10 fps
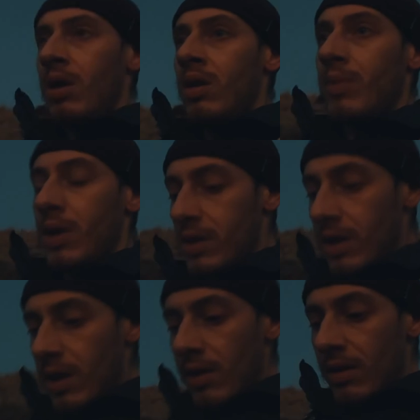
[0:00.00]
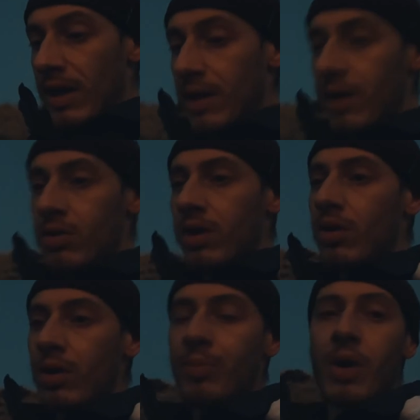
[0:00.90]
because he literally could
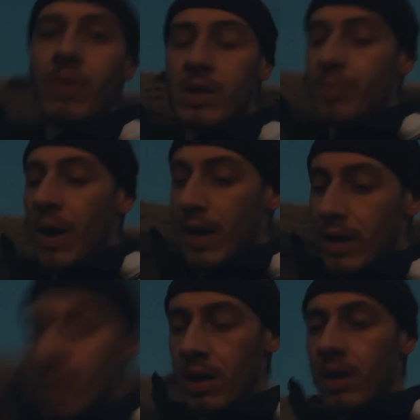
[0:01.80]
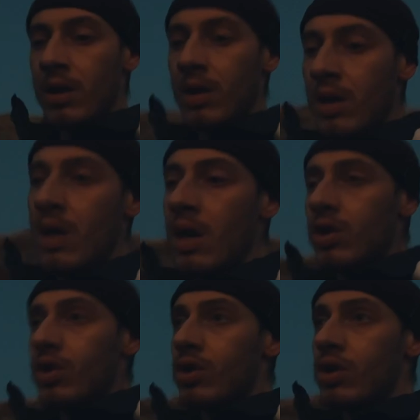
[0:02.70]
have broke his back
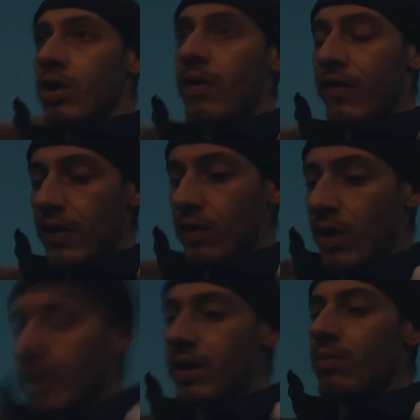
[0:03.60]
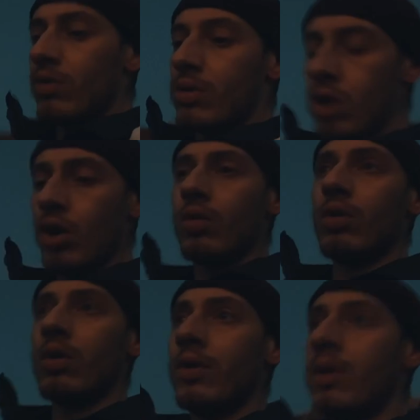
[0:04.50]
just to feel like he was cool,
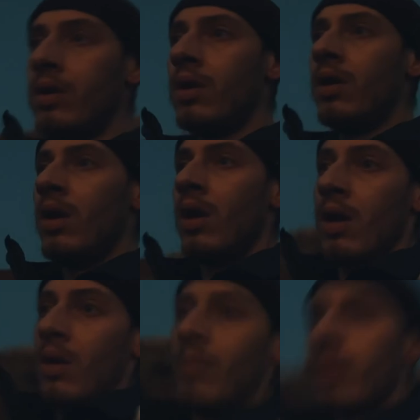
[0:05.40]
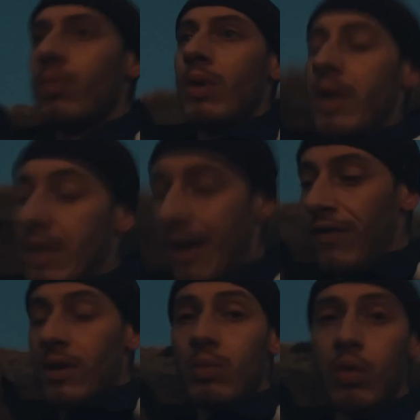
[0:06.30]
and it
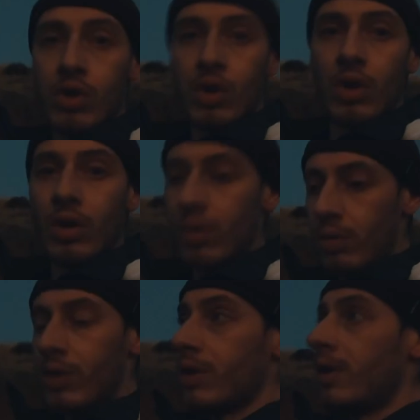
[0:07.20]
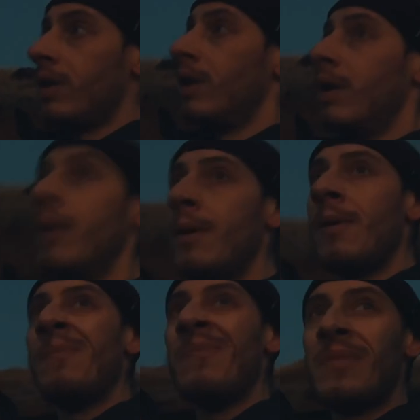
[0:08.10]
definitely wasn't cool, was it?
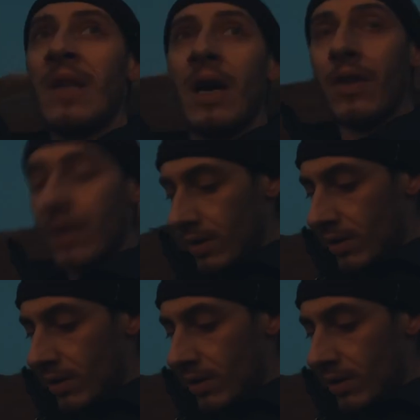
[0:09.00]
And